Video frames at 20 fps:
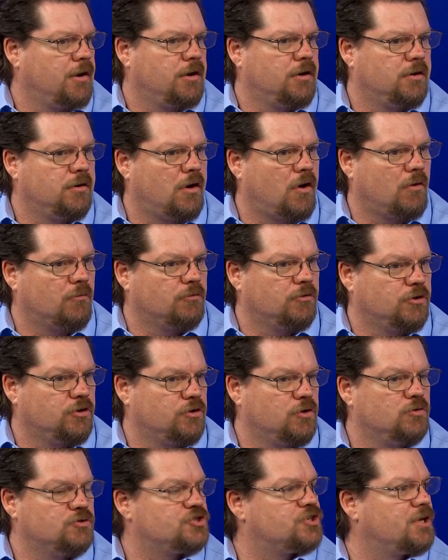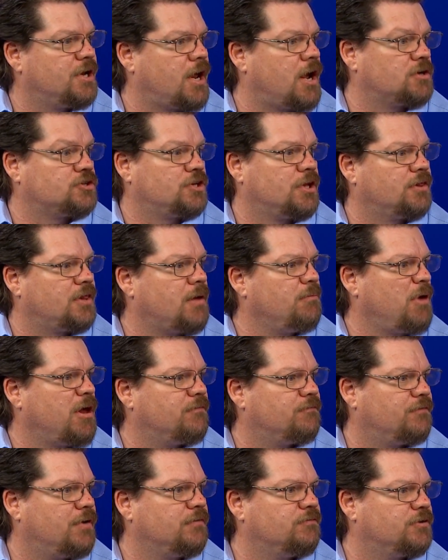you know, Houston actually, they
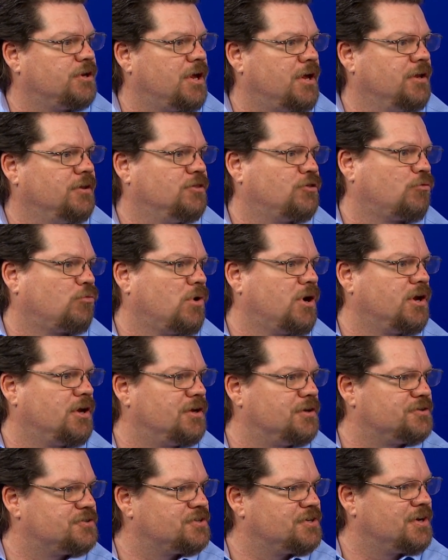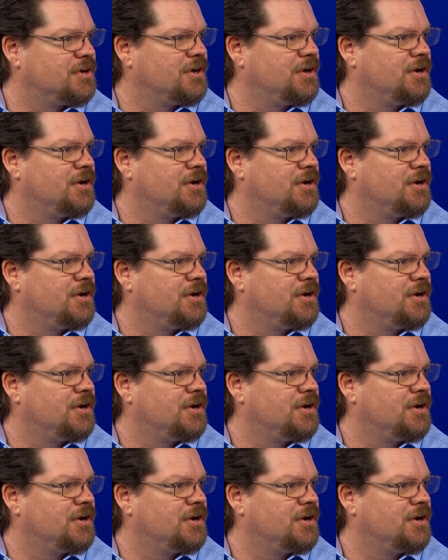made 15 threes.